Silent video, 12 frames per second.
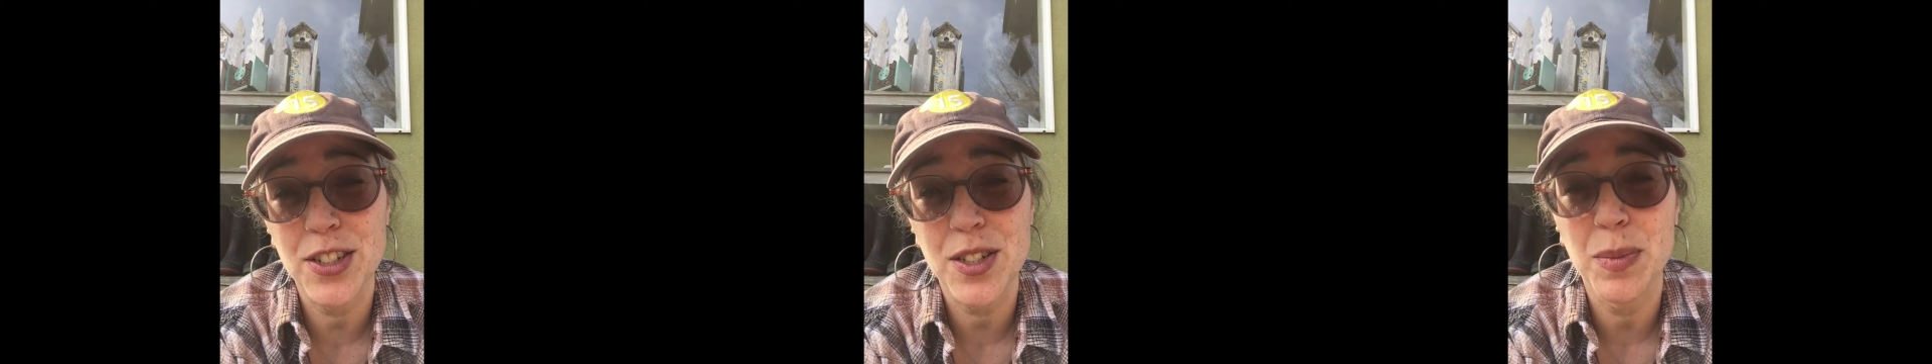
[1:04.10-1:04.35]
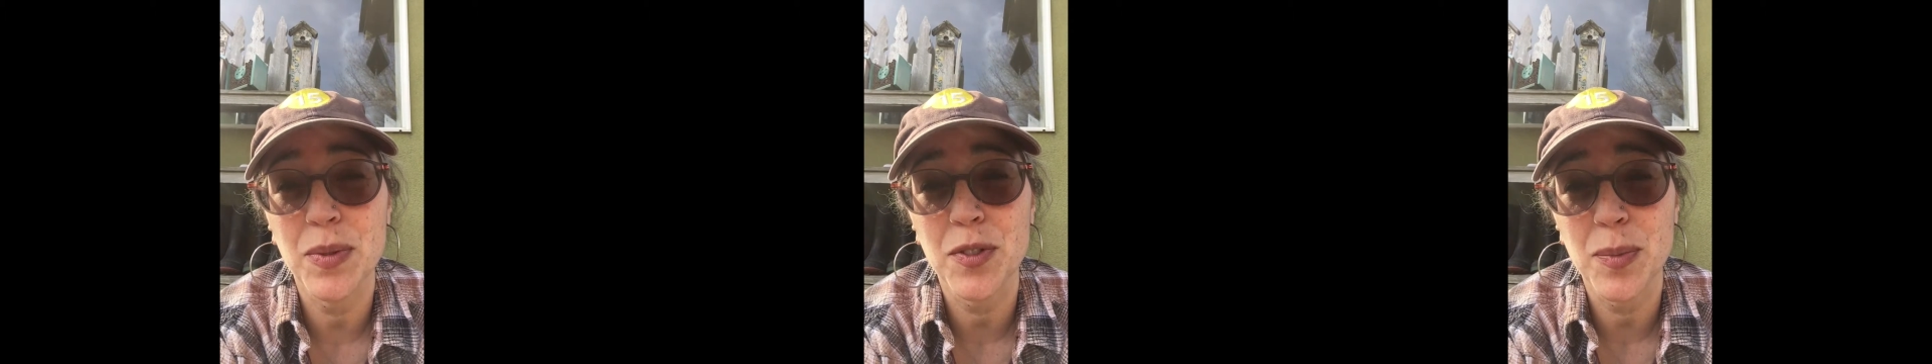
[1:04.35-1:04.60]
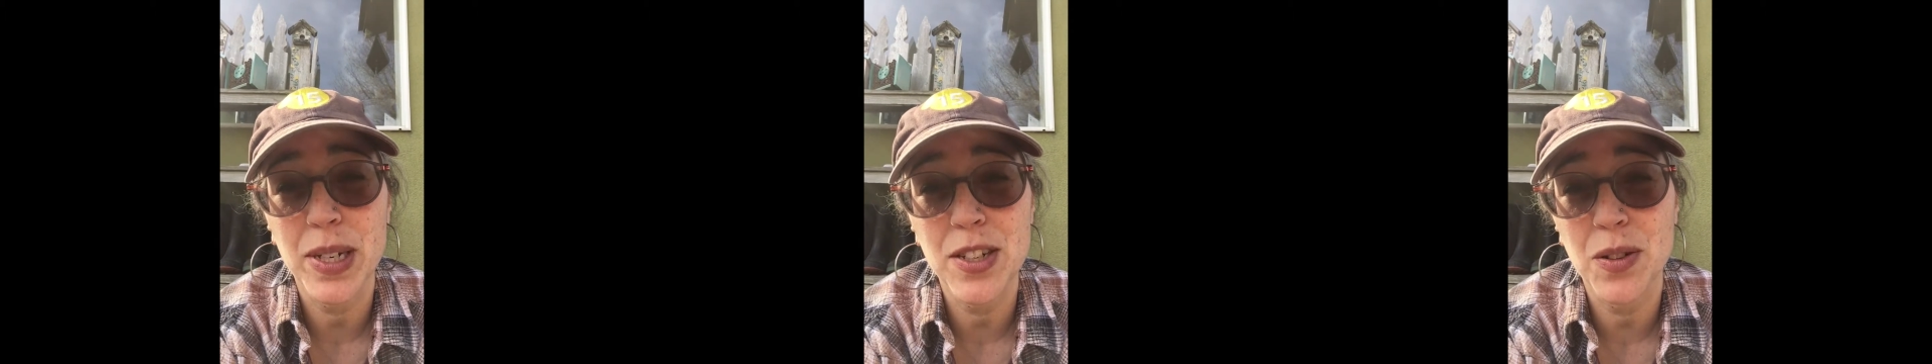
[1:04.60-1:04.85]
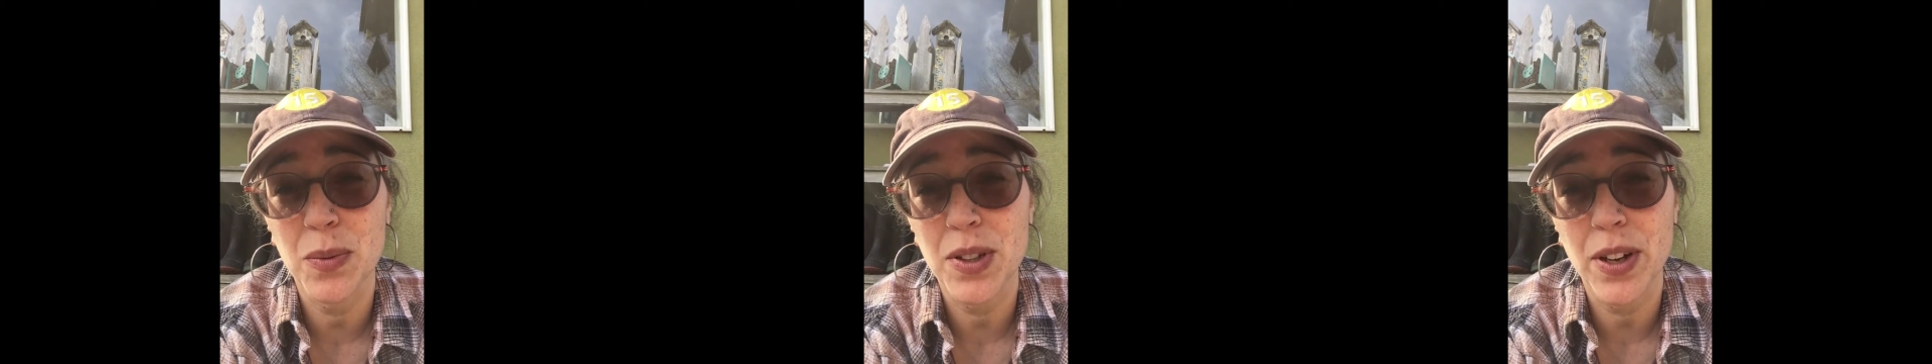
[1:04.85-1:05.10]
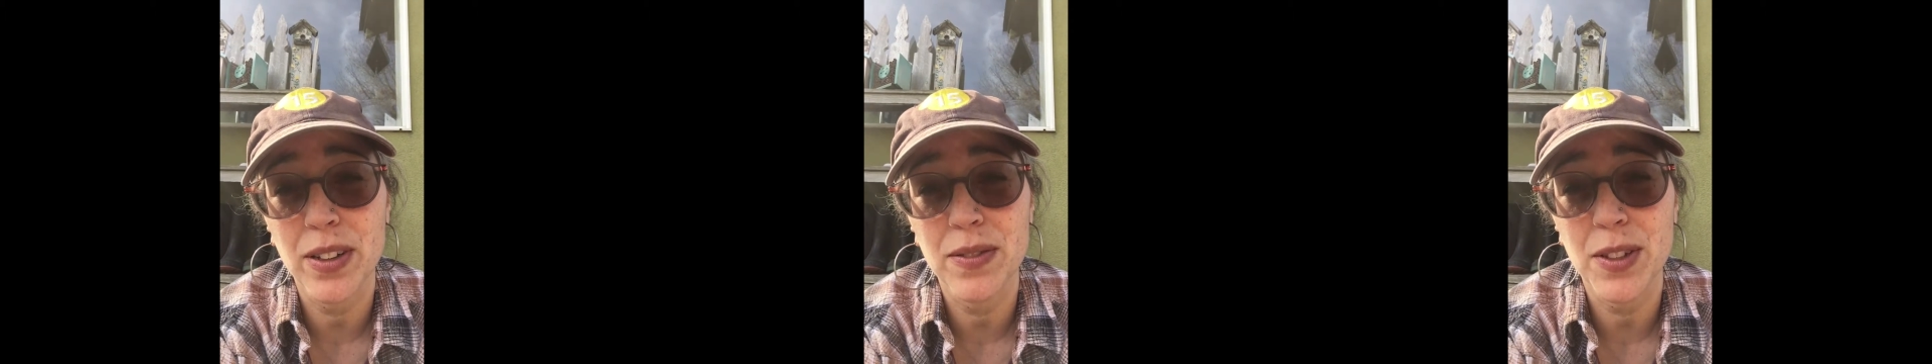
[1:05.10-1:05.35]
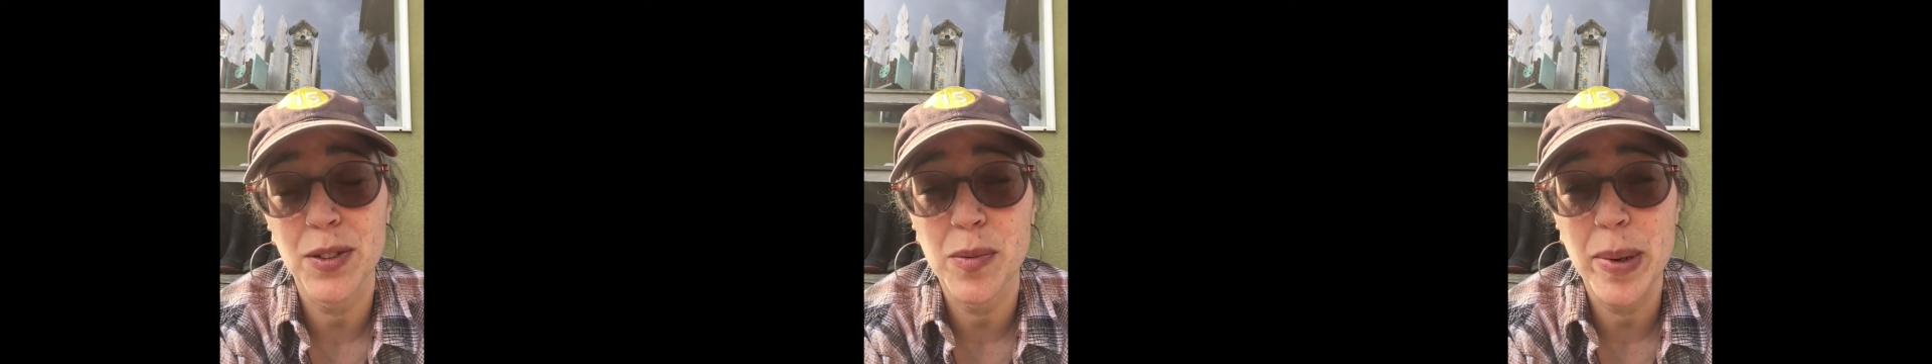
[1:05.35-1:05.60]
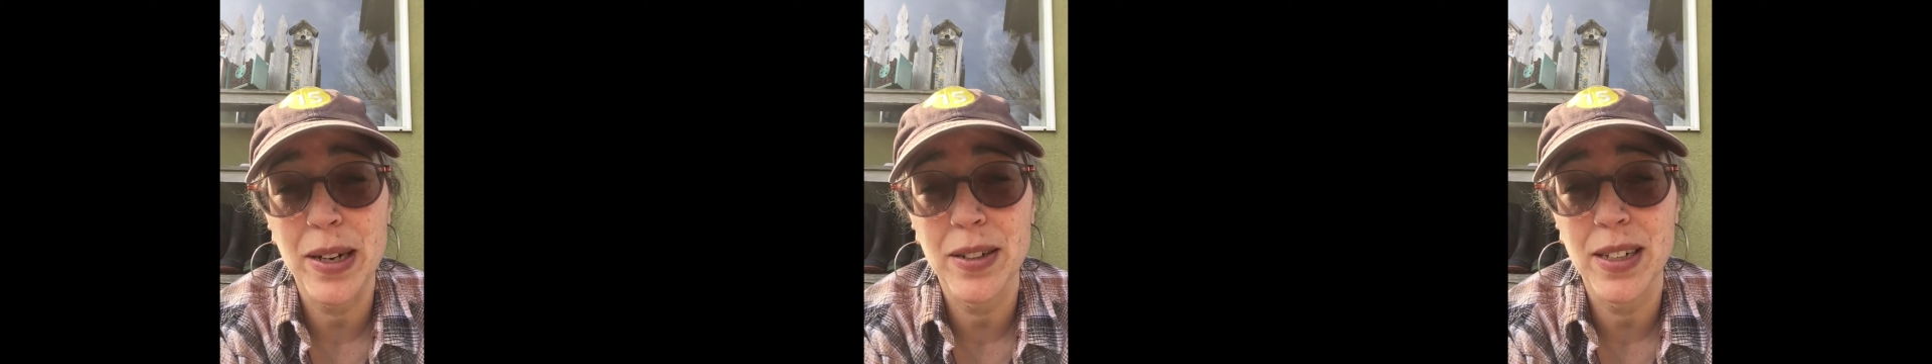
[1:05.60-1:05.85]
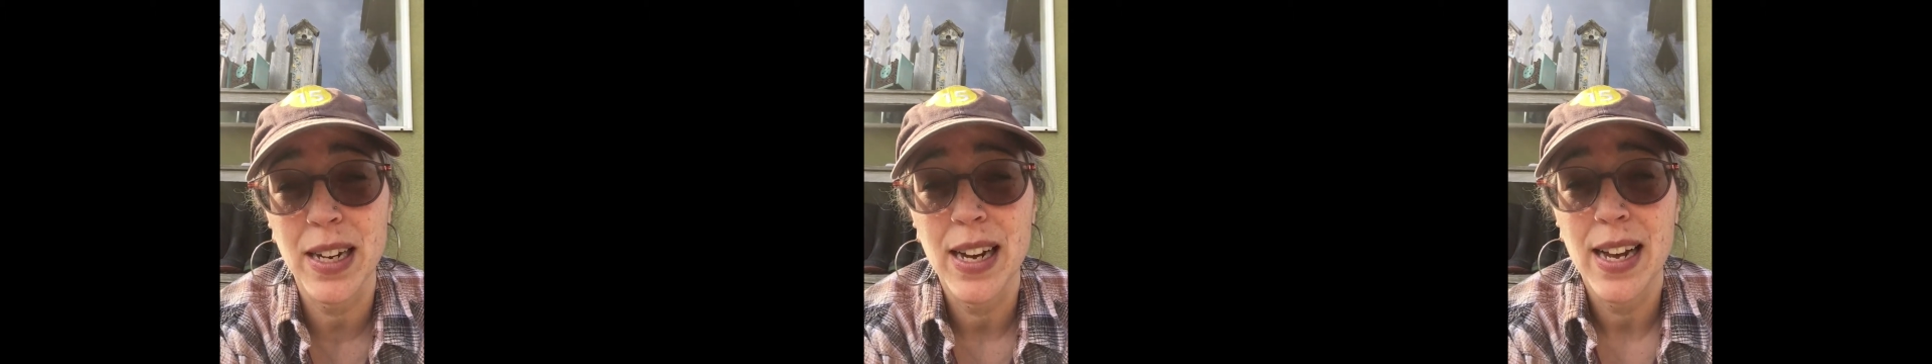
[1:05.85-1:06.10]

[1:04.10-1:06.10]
some information with all of you about